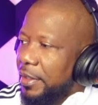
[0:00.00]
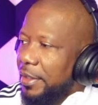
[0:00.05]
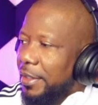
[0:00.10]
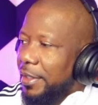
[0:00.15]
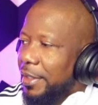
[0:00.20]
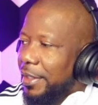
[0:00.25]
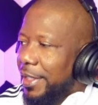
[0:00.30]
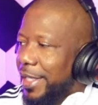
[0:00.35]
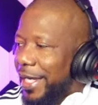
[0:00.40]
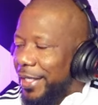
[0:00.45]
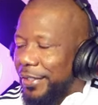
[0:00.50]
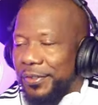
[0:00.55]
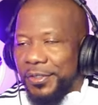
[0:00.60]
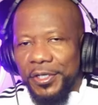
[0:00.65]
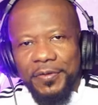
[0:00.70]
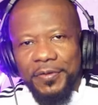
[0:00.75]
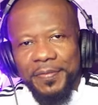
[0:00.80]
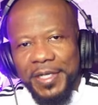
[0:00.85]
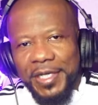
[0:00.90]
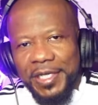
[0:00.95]
I don't know,
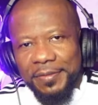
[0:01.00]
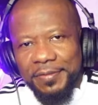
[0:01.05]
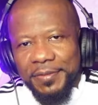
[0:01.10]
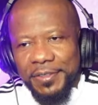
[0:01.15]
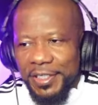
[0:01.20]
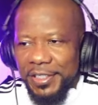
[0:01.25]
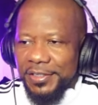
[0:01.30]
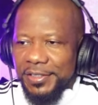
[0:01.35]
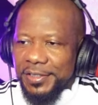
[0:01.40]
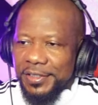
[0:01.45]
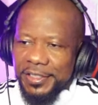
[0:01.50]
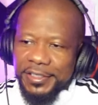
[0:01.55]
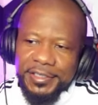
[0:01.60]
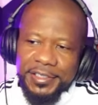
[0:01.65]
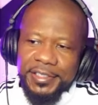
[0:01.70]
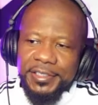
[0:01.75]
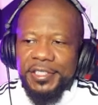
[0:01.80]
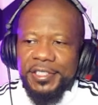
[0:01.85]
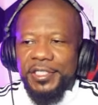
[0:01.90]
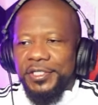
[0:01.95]
man. So let's
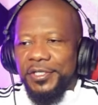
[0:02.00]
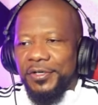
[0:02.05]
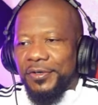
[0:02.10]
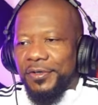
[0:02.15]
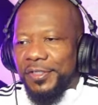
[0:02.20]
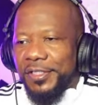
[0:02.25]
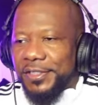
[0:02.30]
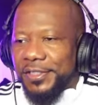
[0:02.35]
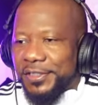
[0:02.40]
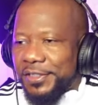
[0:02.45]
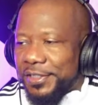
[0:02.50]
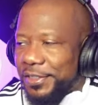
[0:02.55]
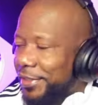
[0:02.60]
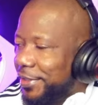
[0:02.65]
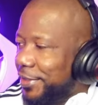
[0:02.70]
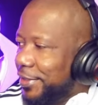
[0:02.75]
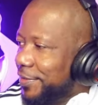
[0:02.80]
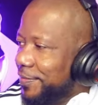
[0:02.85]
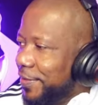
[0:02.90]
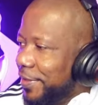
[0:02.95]
continue on listening to
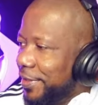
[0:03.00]
this, man.